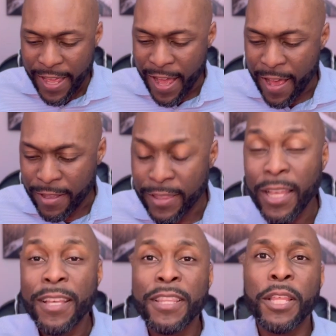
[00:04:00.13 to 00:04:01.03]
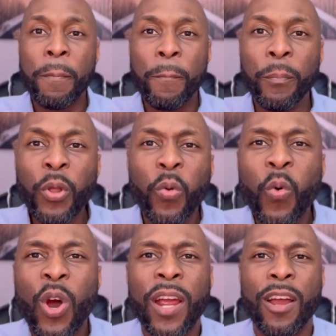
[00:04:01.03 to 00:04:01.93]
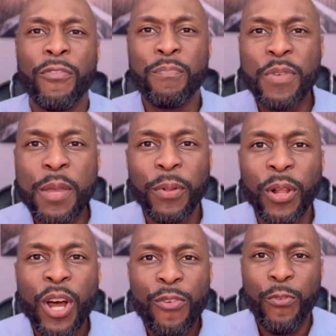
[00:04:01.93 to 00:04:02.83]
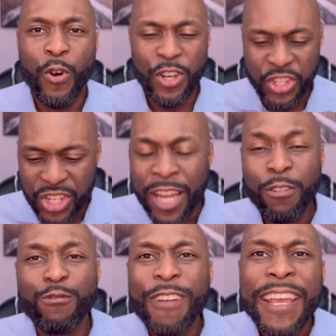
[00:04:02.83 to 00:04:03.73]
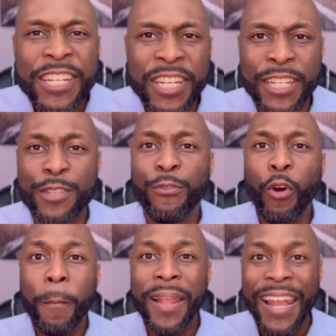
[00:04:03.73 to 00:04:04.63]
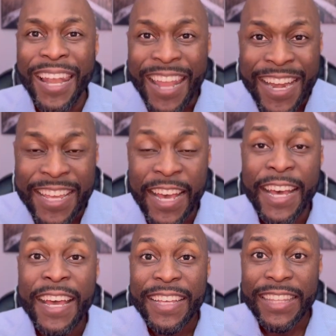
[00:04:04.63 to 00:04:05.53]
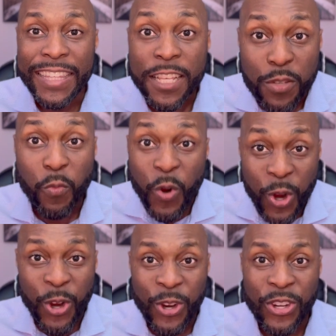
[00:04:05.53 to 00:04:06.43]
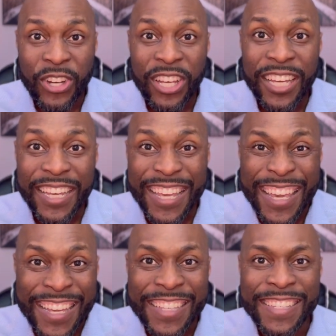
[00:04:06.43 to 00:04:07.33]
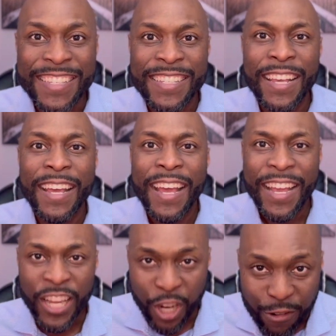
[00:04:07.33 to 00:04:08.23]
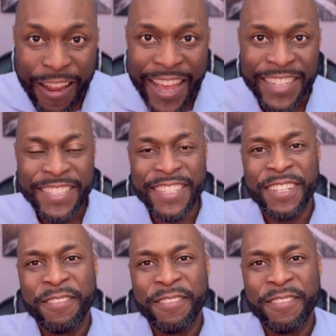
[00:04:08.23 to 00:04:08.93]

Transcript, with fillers: uh, the, the bulwark of people for generations, for millennia. This word is correct.